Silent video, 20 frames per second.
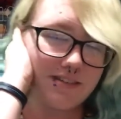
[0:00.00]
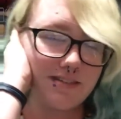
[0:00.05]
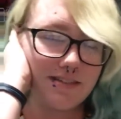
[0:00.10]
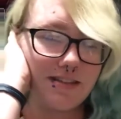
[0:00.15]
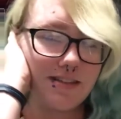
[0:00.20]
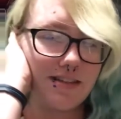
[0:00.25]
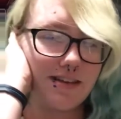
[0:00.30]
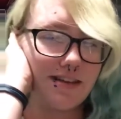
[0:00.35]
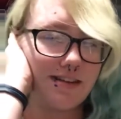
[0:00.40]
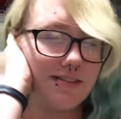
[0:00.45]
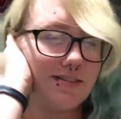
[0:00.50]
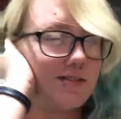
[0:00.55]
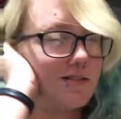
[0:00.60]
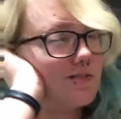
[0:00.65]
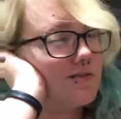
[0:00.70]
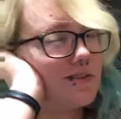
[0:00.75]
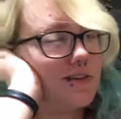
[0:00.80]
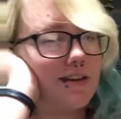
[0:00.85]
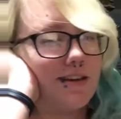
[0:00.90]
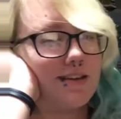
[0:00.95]
than that, it's
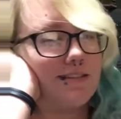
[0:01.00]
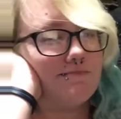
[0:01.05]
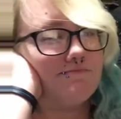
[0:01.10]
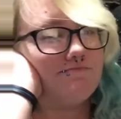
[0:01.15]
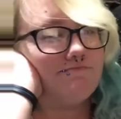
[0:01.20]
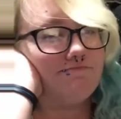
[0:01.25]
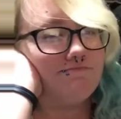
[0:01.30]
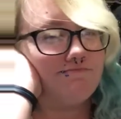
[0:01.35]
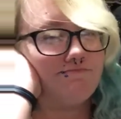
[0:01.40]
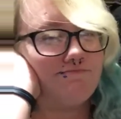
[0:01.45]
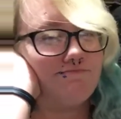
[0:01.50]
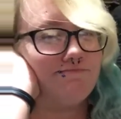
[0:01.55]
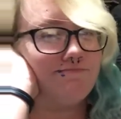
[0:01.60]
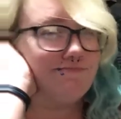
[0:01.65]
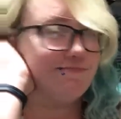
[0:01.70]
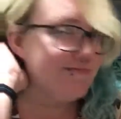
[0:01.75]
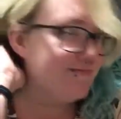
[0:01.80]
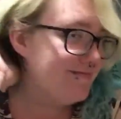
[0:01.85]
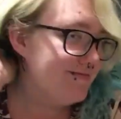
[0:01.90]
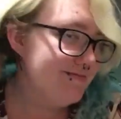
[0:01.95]
okay.
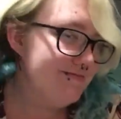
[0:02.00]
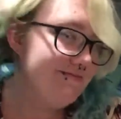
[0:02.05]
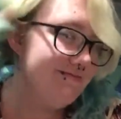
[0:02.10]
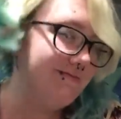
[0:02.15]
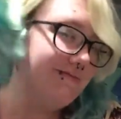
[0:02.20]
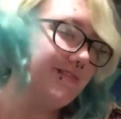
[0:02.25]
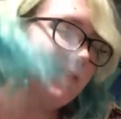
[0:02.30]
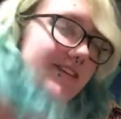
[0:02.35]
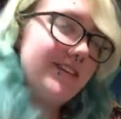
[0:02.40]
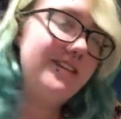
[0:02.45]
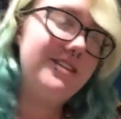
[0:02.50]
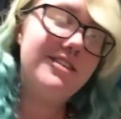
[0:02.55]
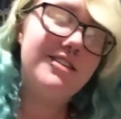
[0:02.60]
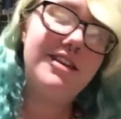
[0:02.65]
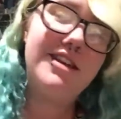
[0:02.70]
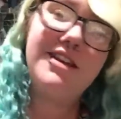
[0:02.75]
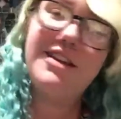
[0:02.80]
I just had